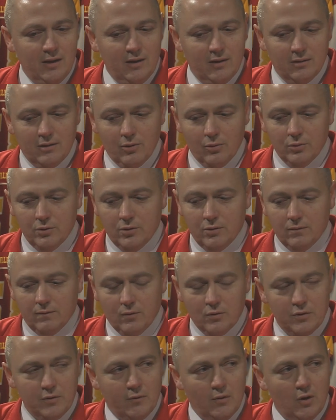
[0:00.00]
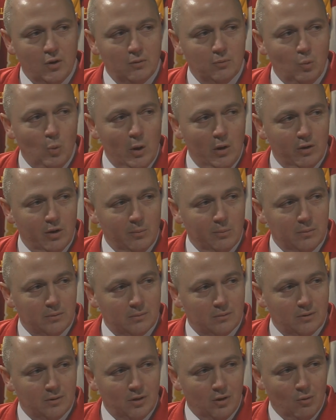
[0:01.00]
And coach, first of all, welcome.
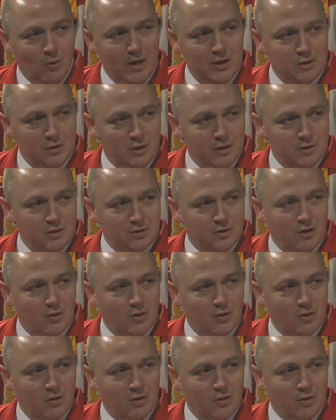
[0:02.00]
Congratulations on the